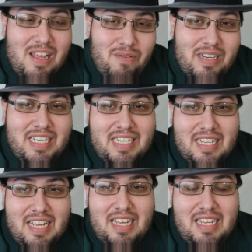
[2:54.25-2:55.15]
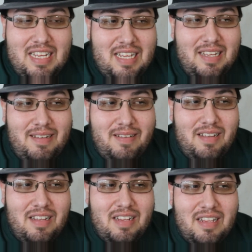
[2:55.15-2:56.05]
Which is a,
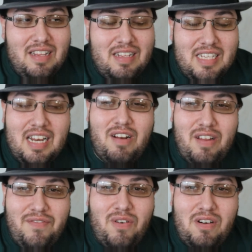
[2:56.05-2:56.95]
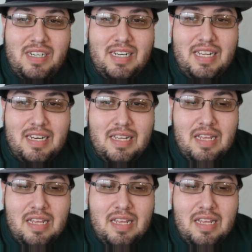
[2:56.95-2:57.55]
it's a little unfortunate.